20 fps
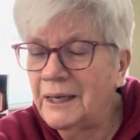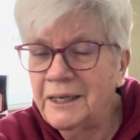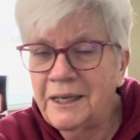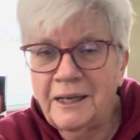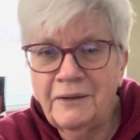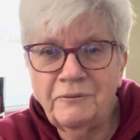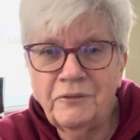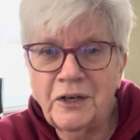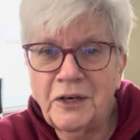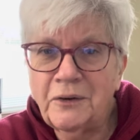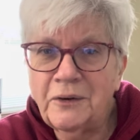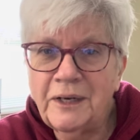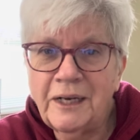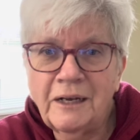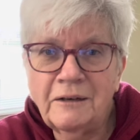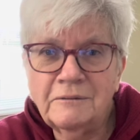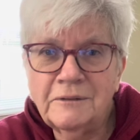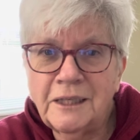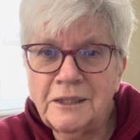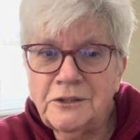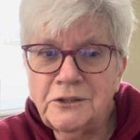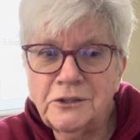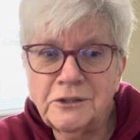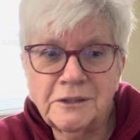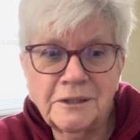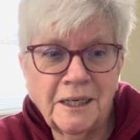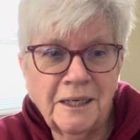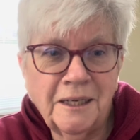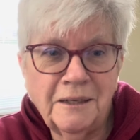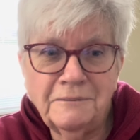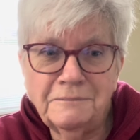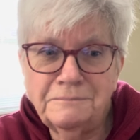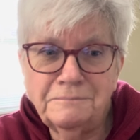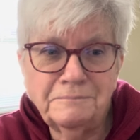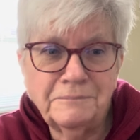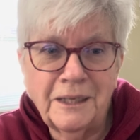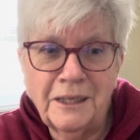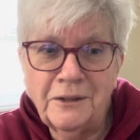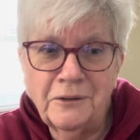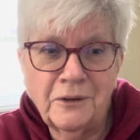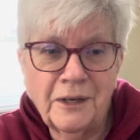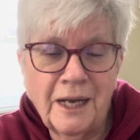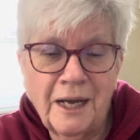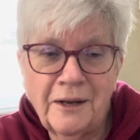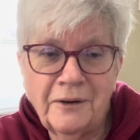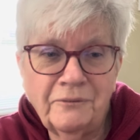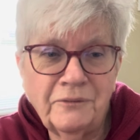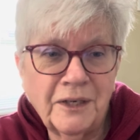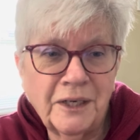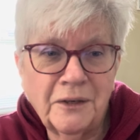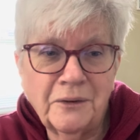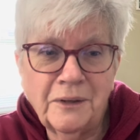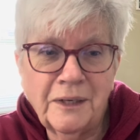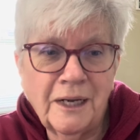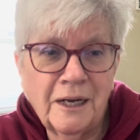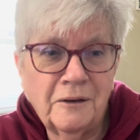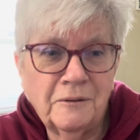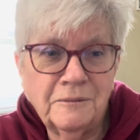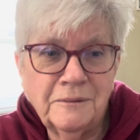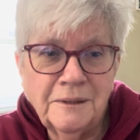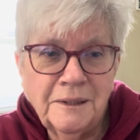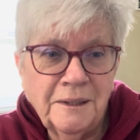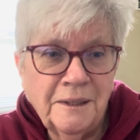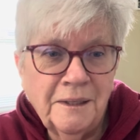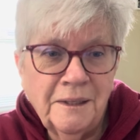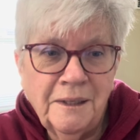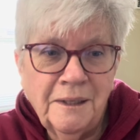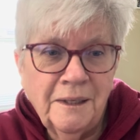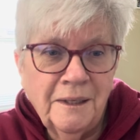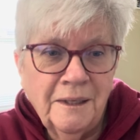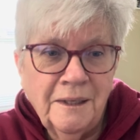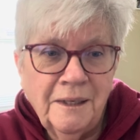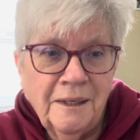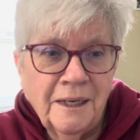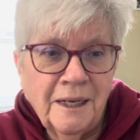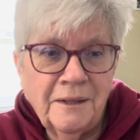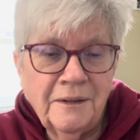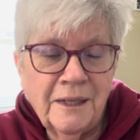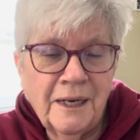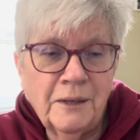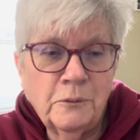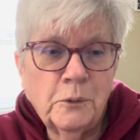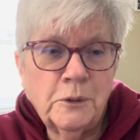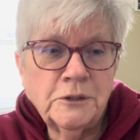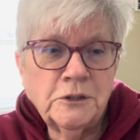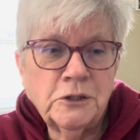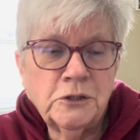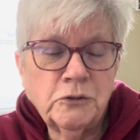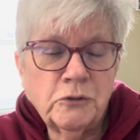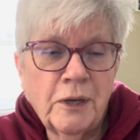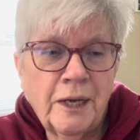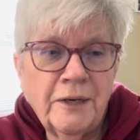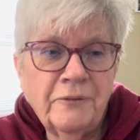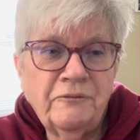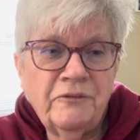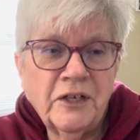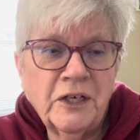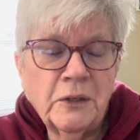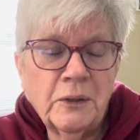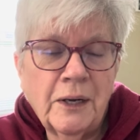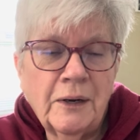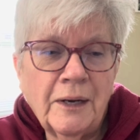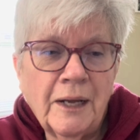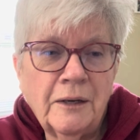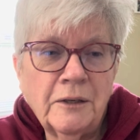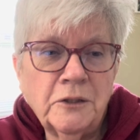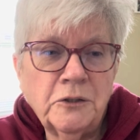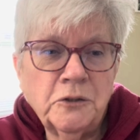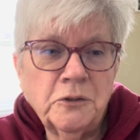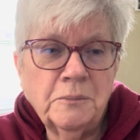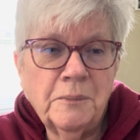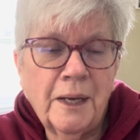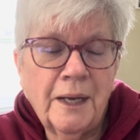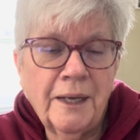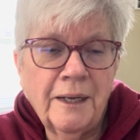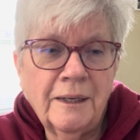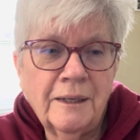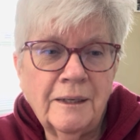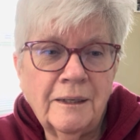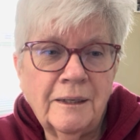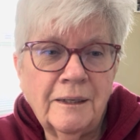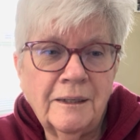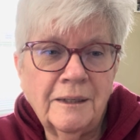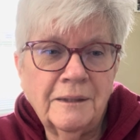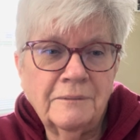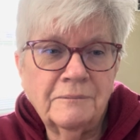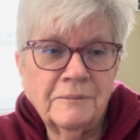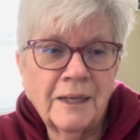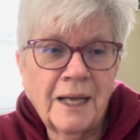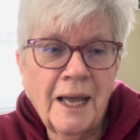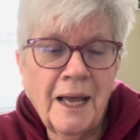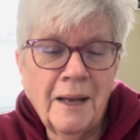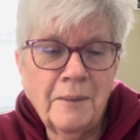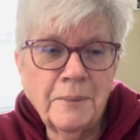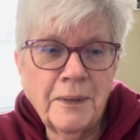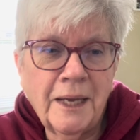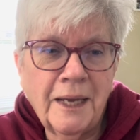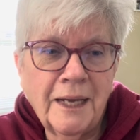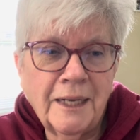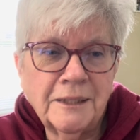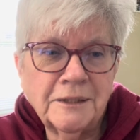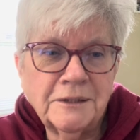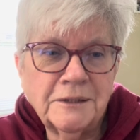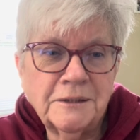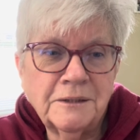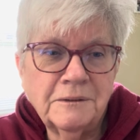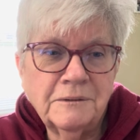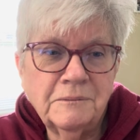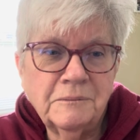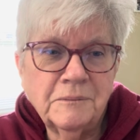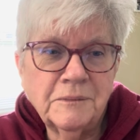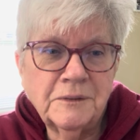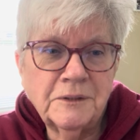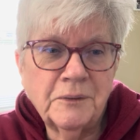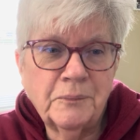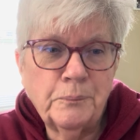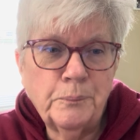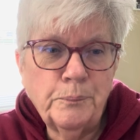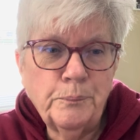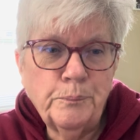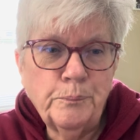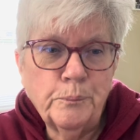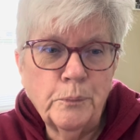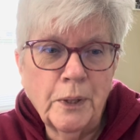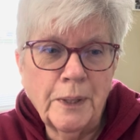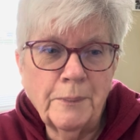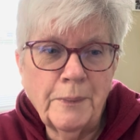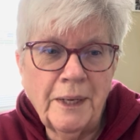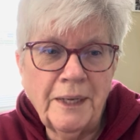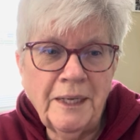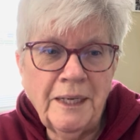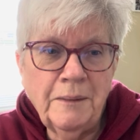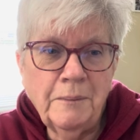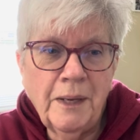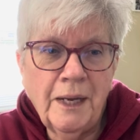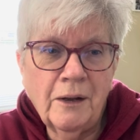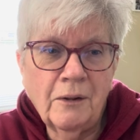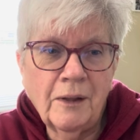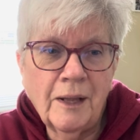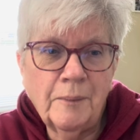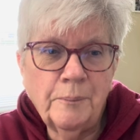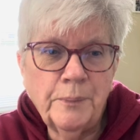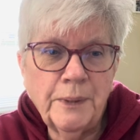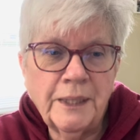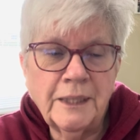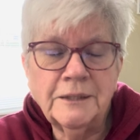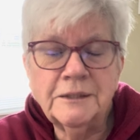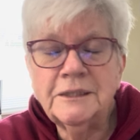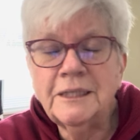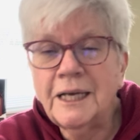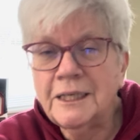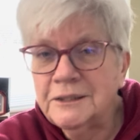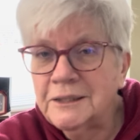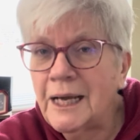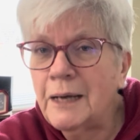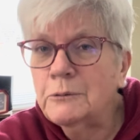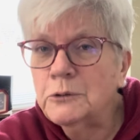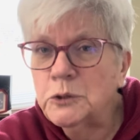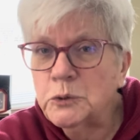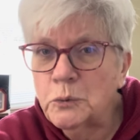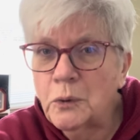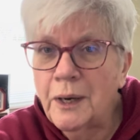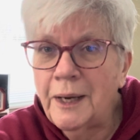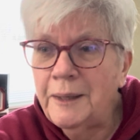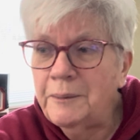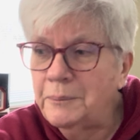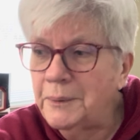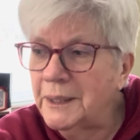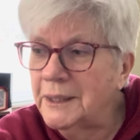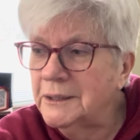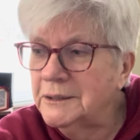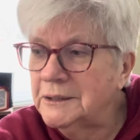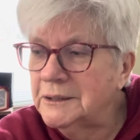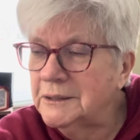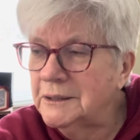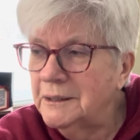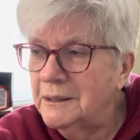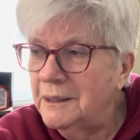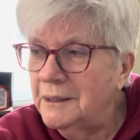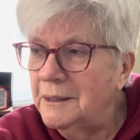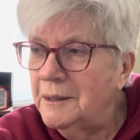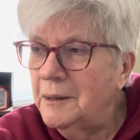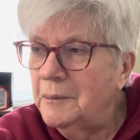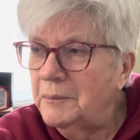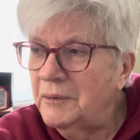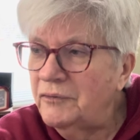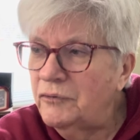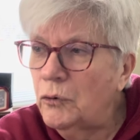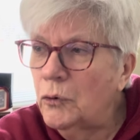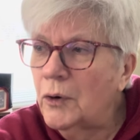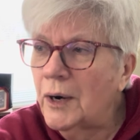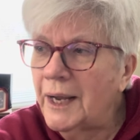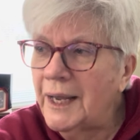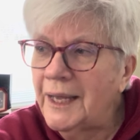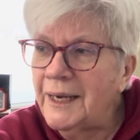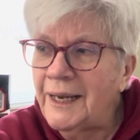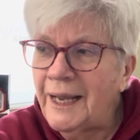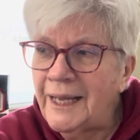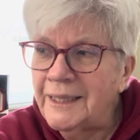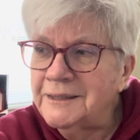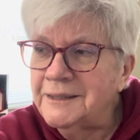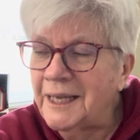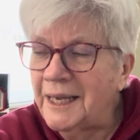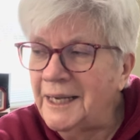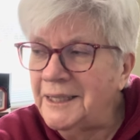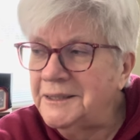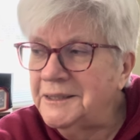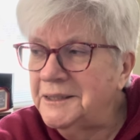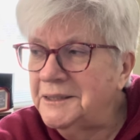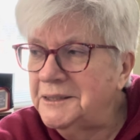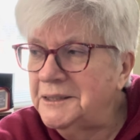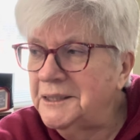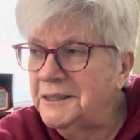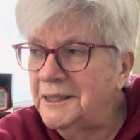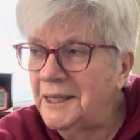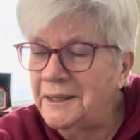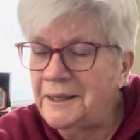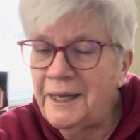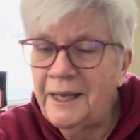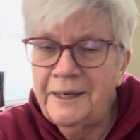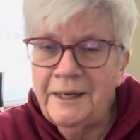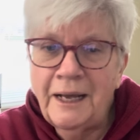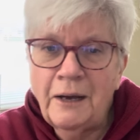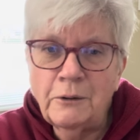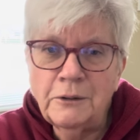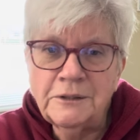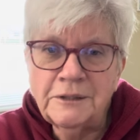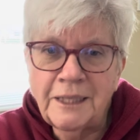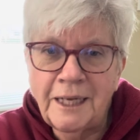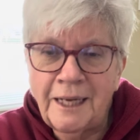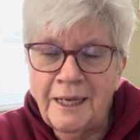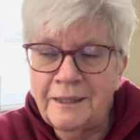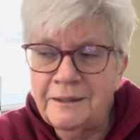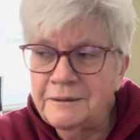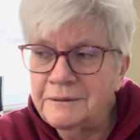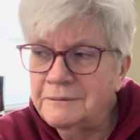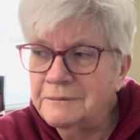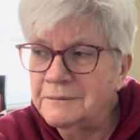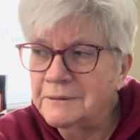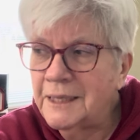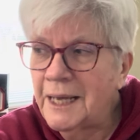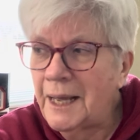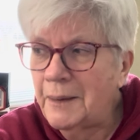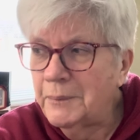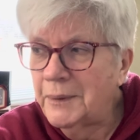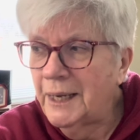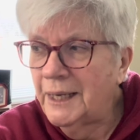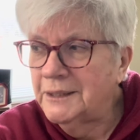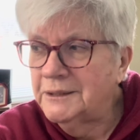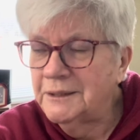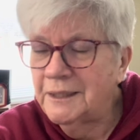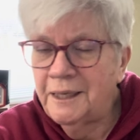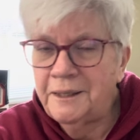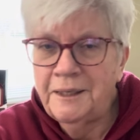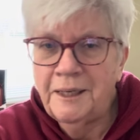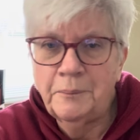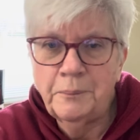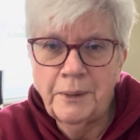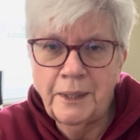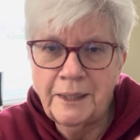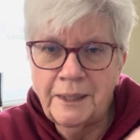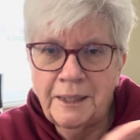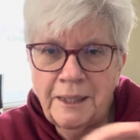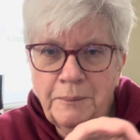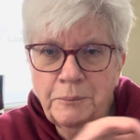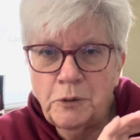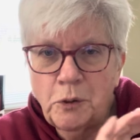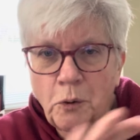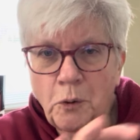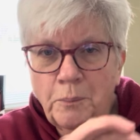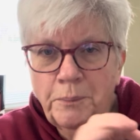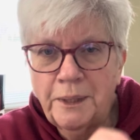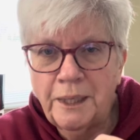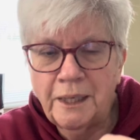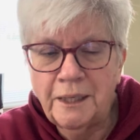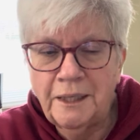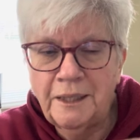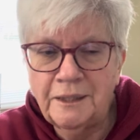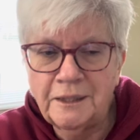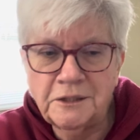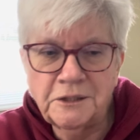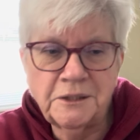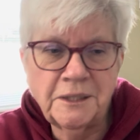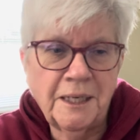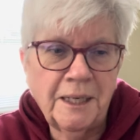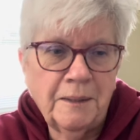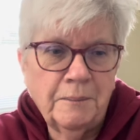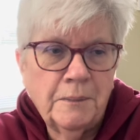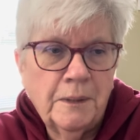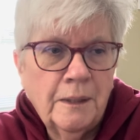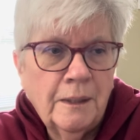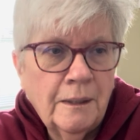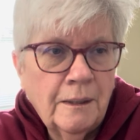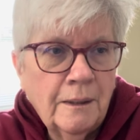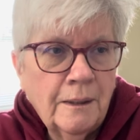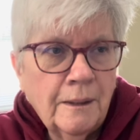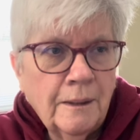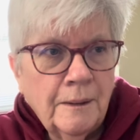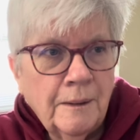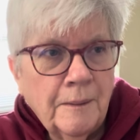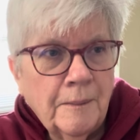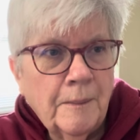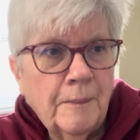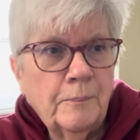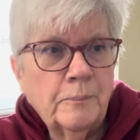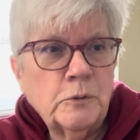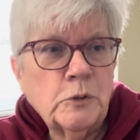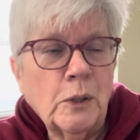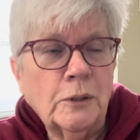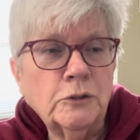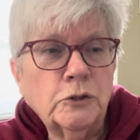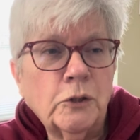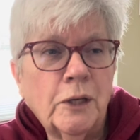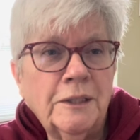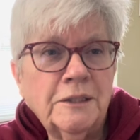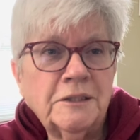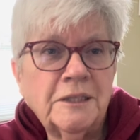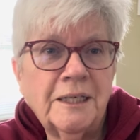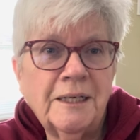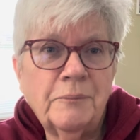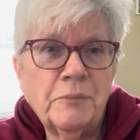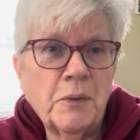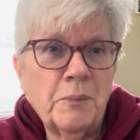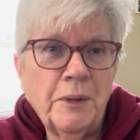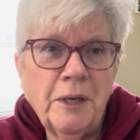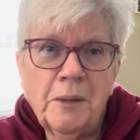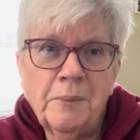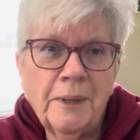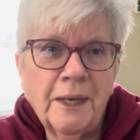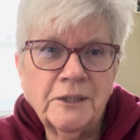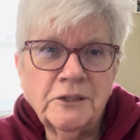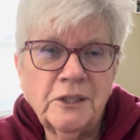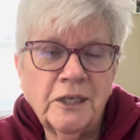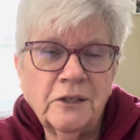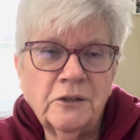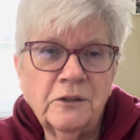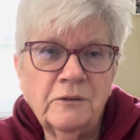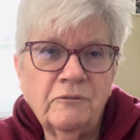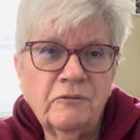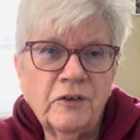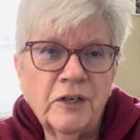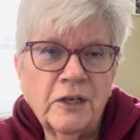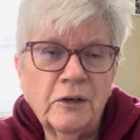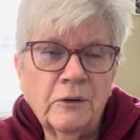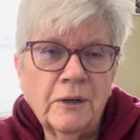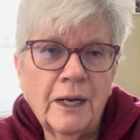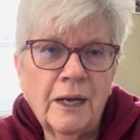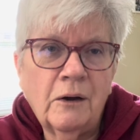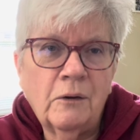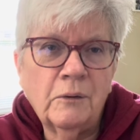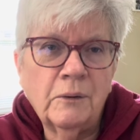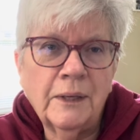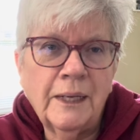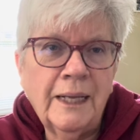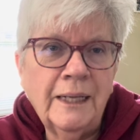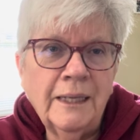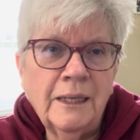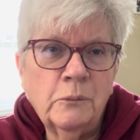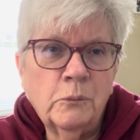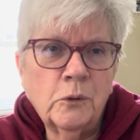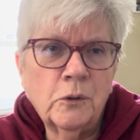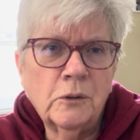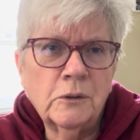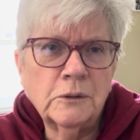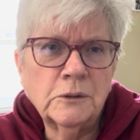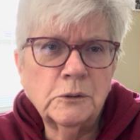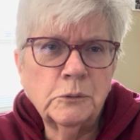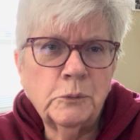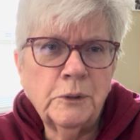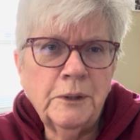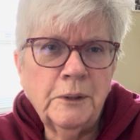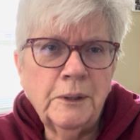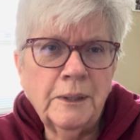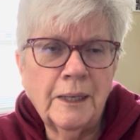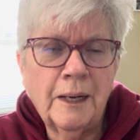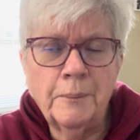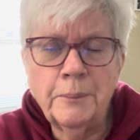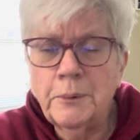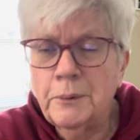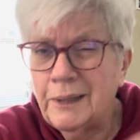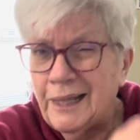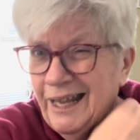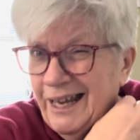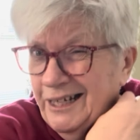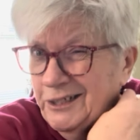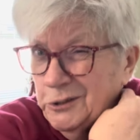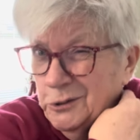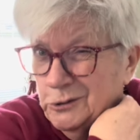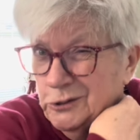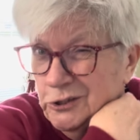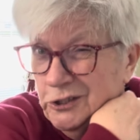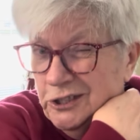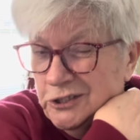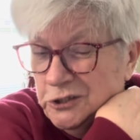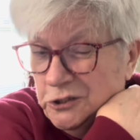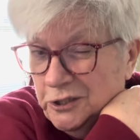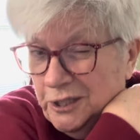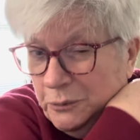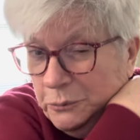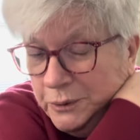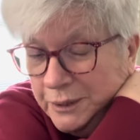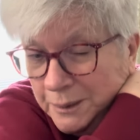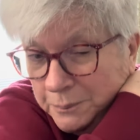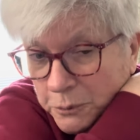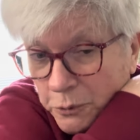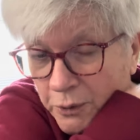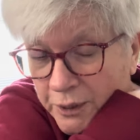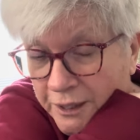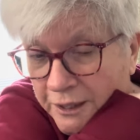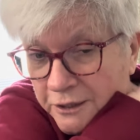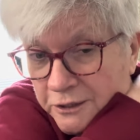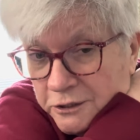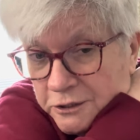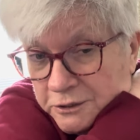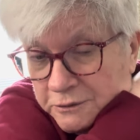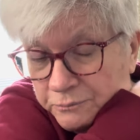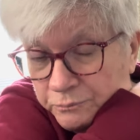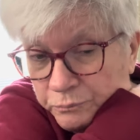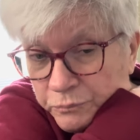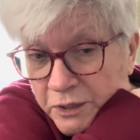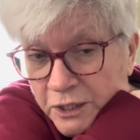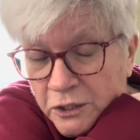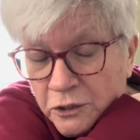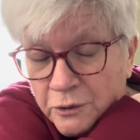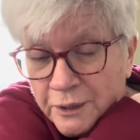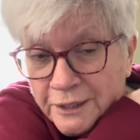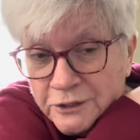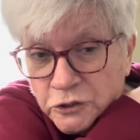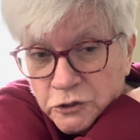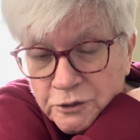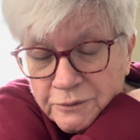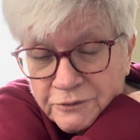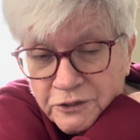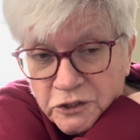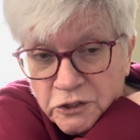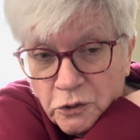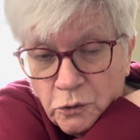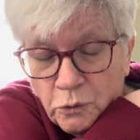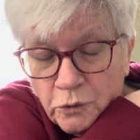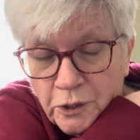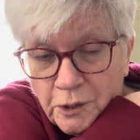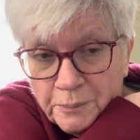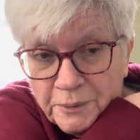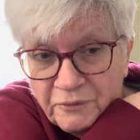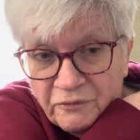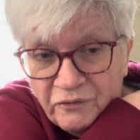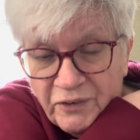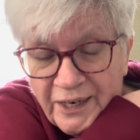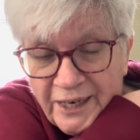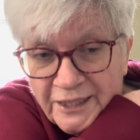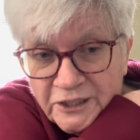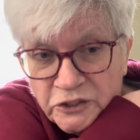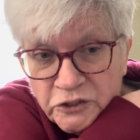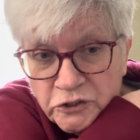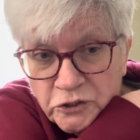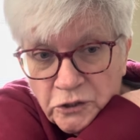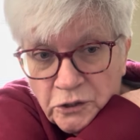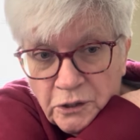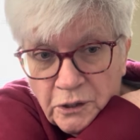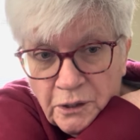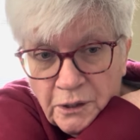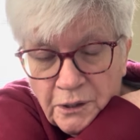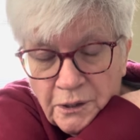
can't figure it out. I just can't. I don't know how to figure it out. And then I went to try to figure out how to do my uh, Comcast to bring my email up because yes, I was right because before I had at att.net. Now it's at comcast.net, but I can keep the whole beginning the same. So I was trying to set up the mailbox and I couldn't figure it out. And then we're, we, like I told you yesterday, we upgraded the internet service to go a little bit faster